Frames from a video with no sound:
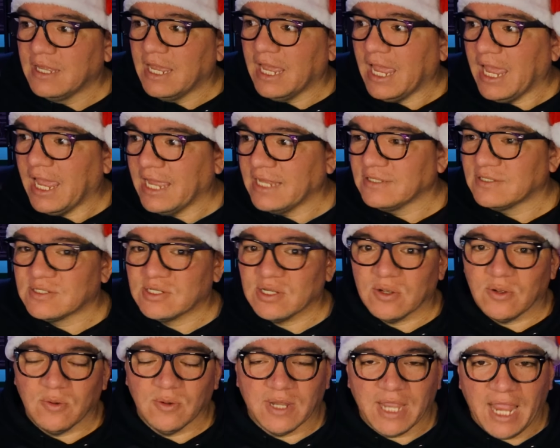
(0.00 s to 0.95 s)
And
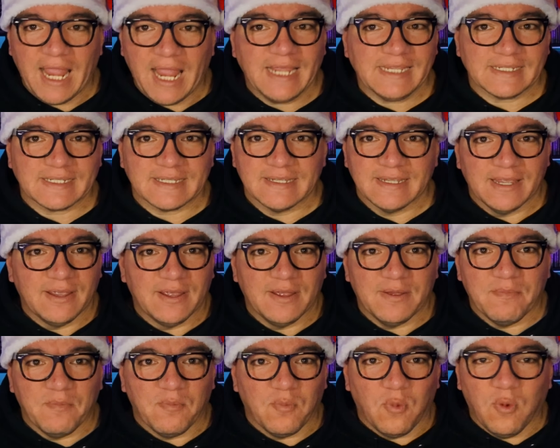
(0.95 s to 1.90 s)
so, guys,
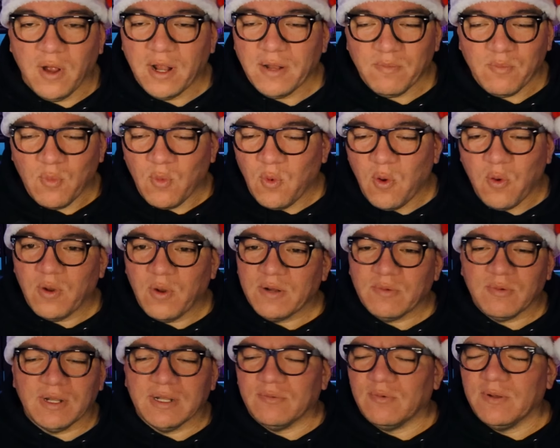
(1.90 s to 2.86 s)
what
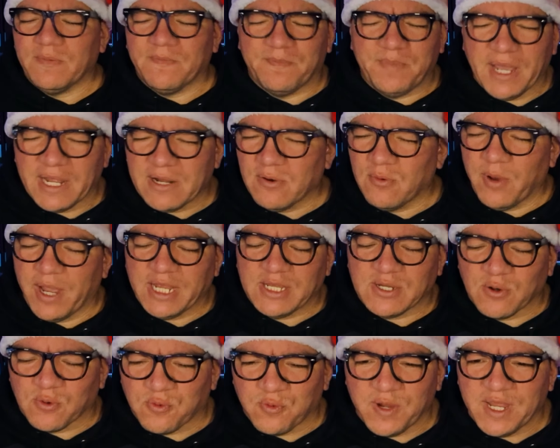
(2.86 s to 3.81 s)
better way to
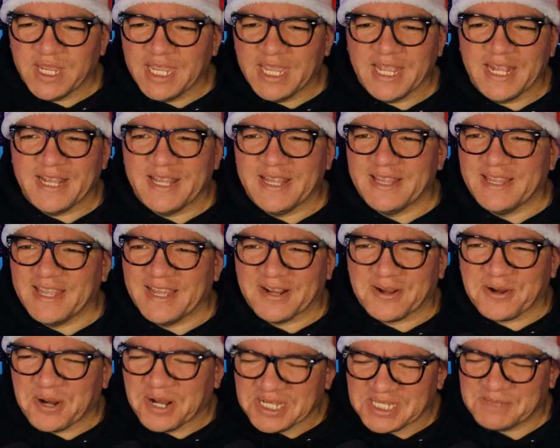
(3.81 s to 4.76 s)
ring in the
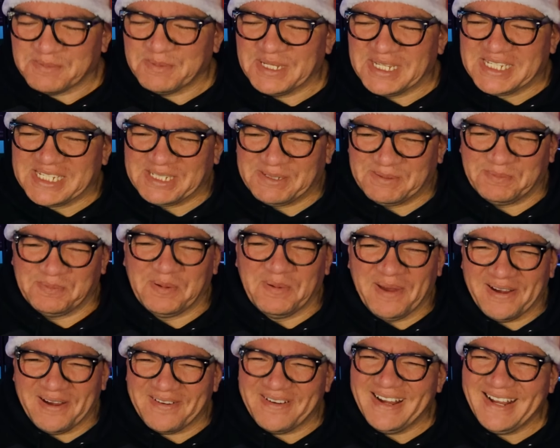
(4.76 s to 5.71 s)
Christmas
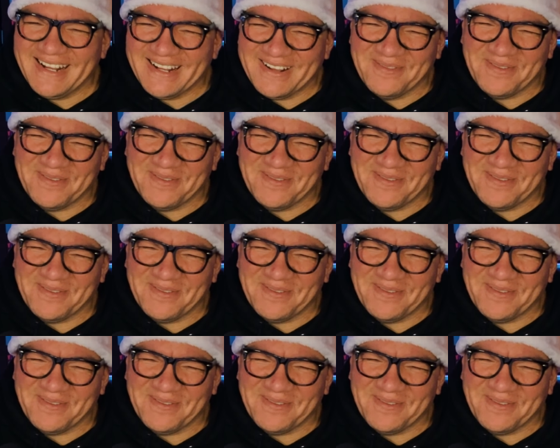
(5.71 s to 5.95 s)
spirit?